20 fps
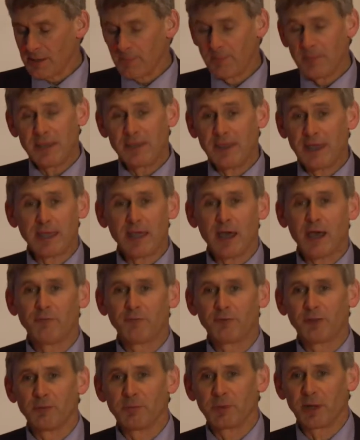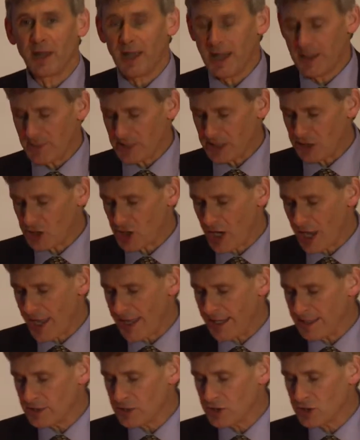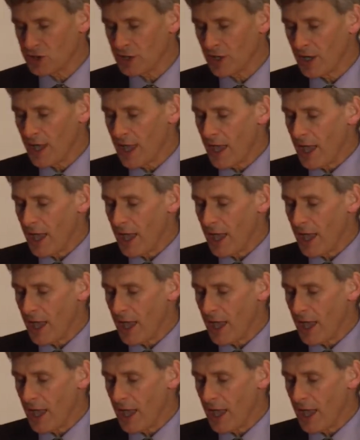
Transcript: be they come from climate change